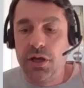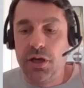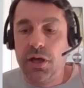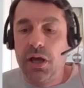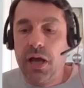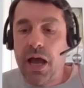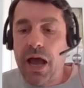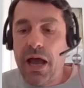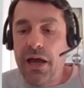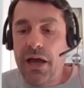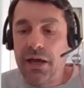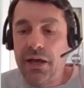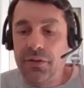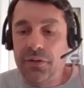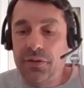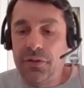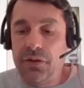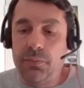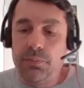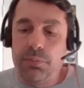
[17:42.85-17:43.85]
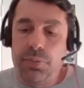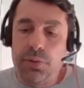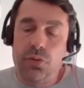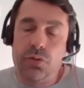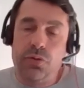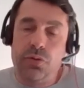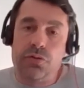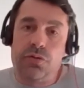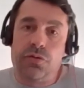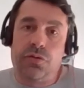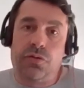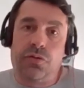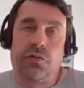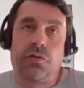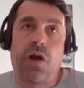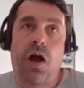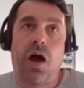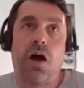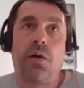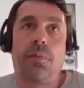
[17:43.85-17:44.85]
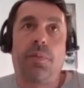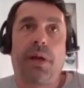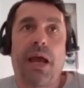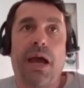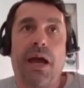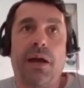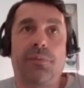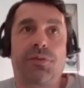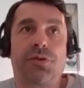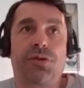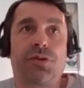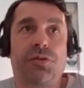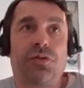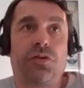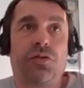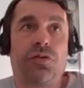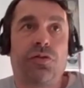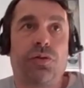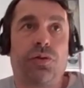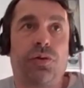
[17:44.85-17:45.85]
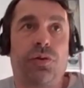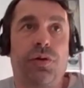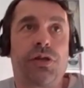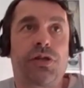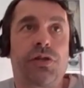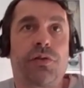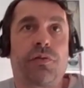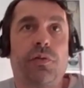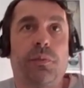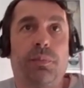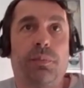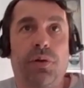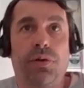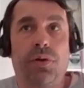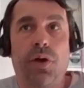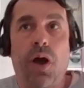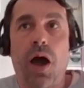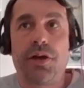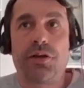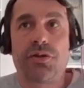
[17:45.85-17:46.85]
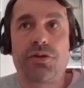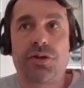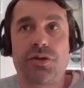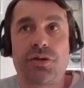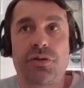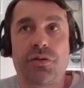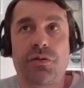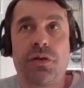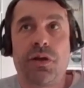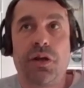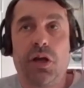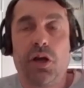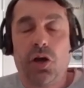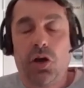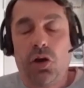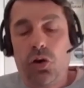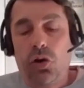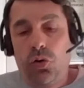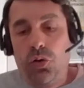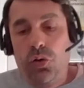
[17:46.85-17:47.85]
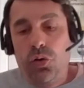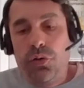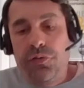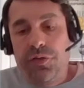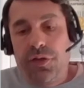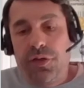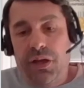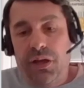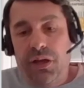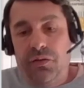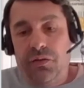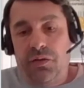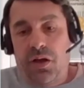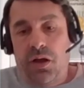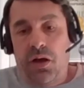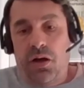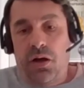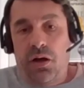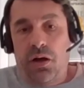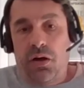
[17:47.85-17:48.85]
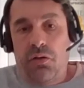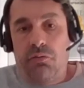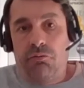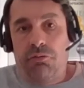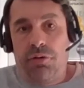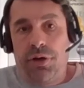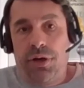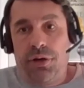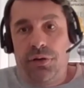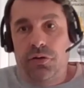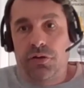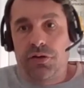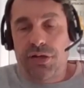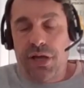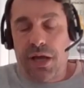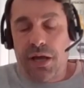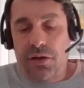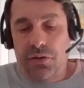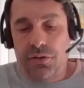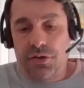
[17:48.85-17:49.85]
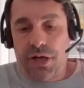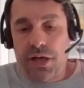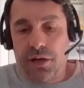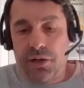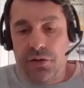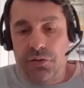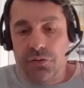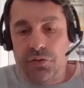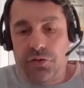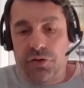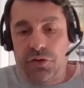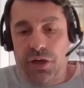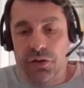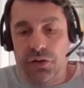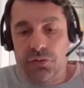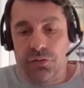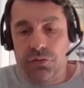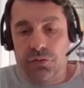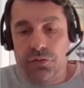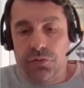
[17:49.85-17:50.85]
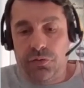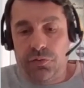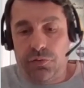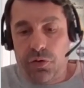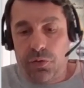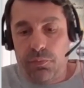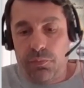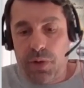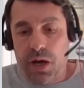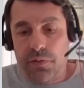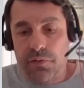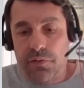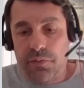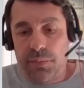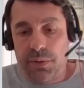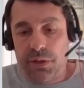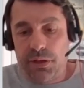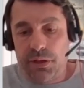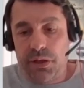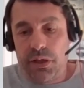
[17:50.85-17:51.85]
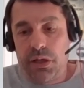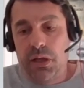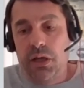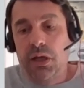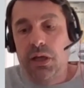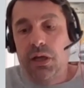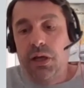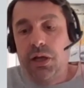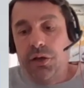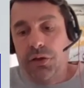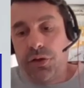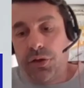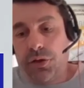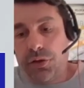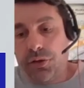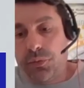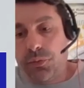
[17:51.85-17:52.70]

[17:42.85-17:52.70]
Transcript: and the importance of carbon capture and storage for blue hydrogen. All of these are real telltale signals from government that